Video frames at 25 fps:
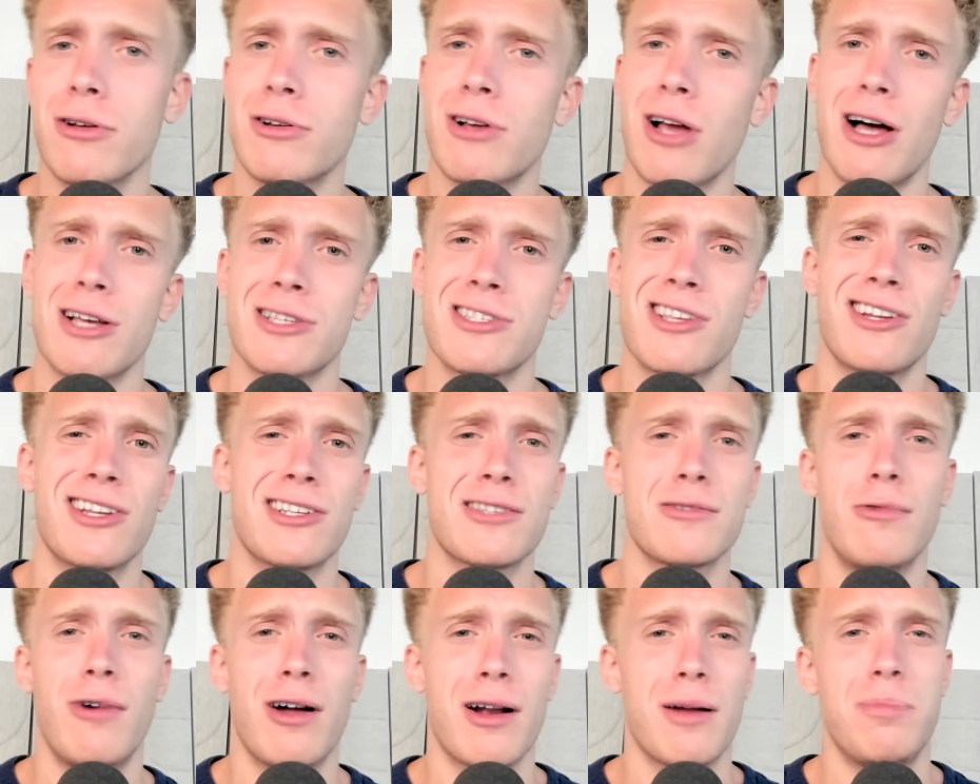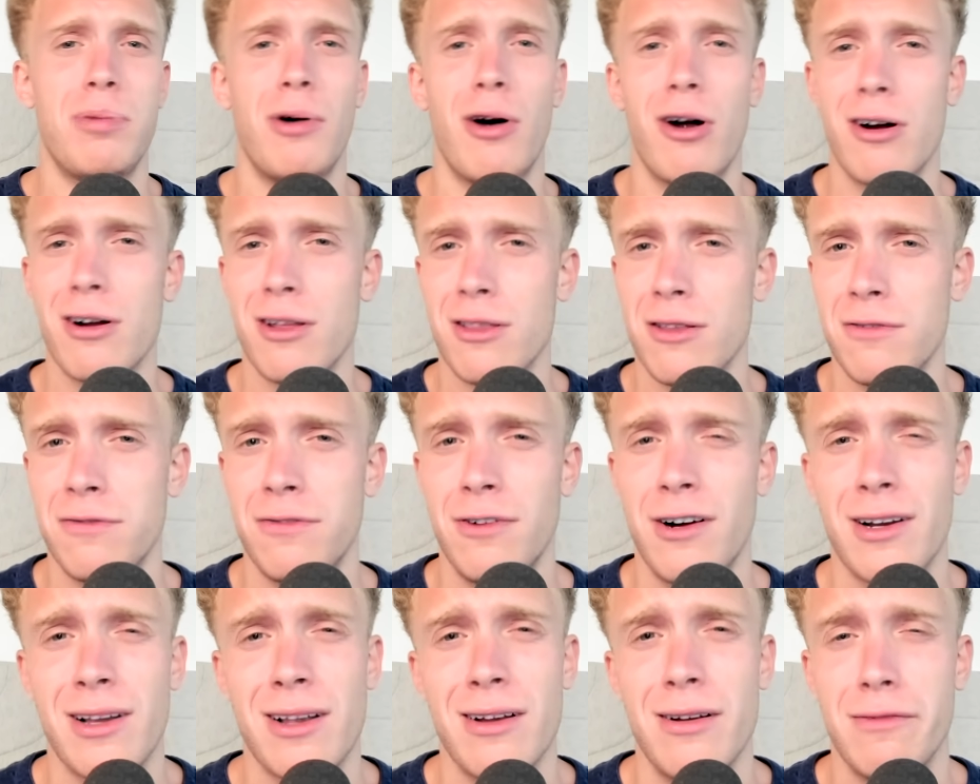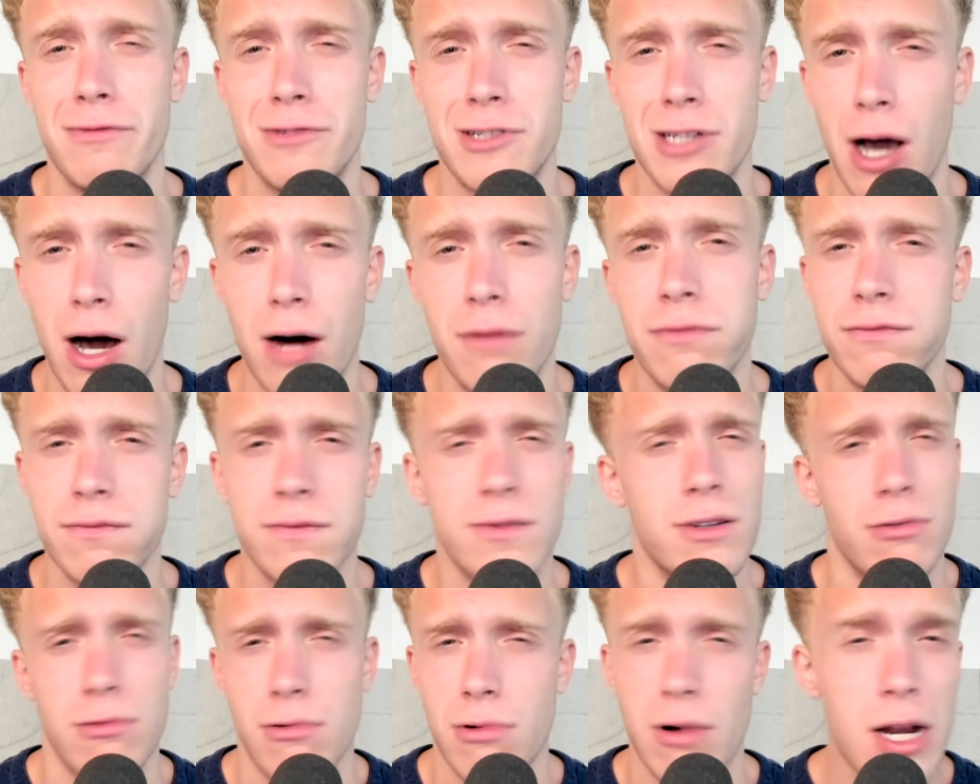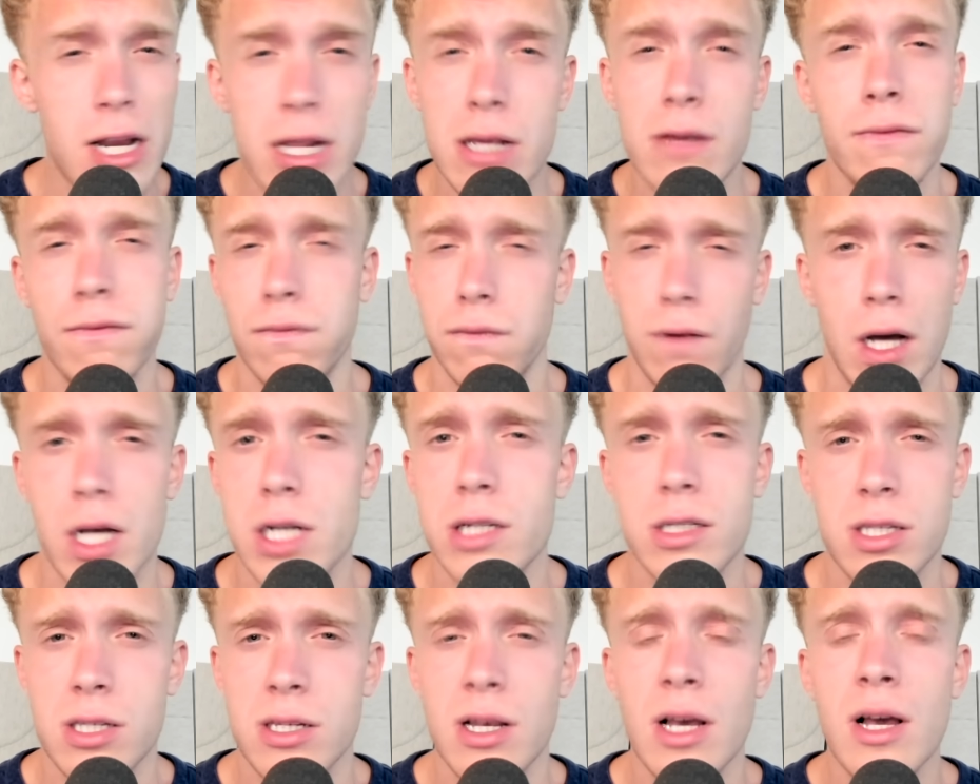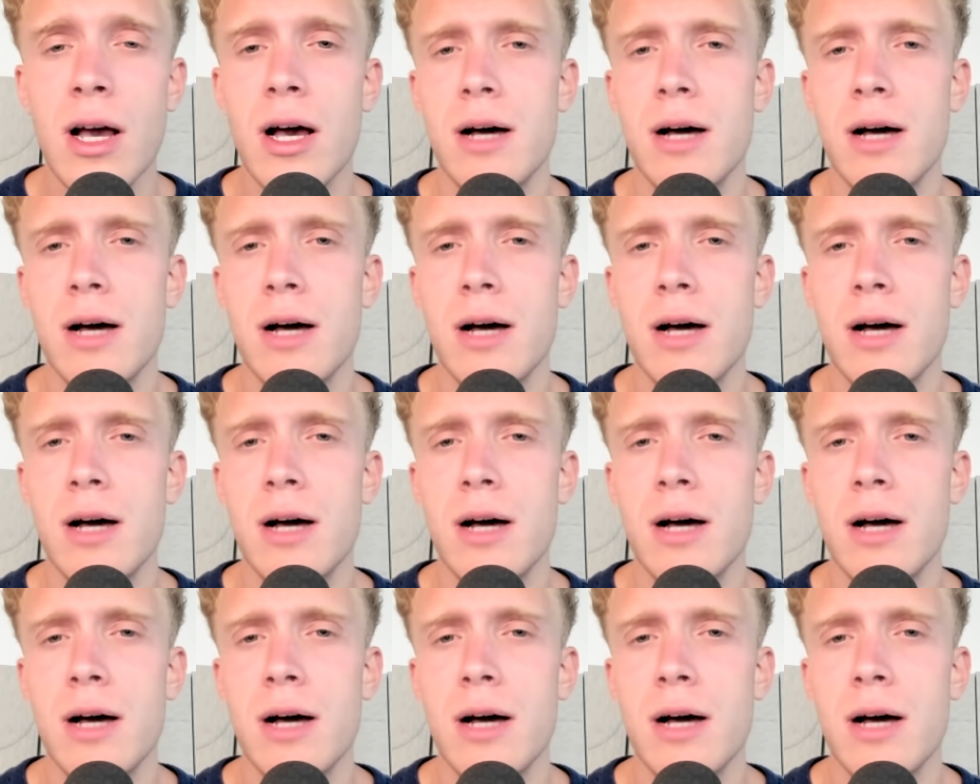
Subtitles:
Costa doesn't want a part of the fucking tough, gritty fights.